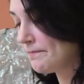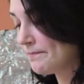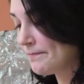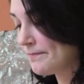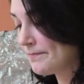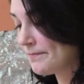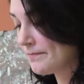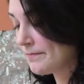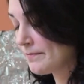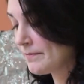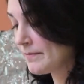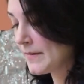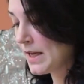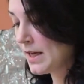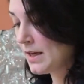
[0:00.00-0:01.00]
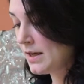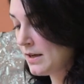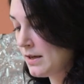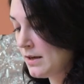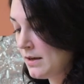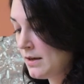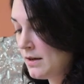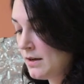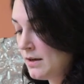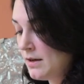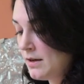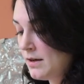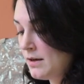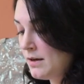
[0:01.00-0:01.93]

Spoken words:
Nothing is said.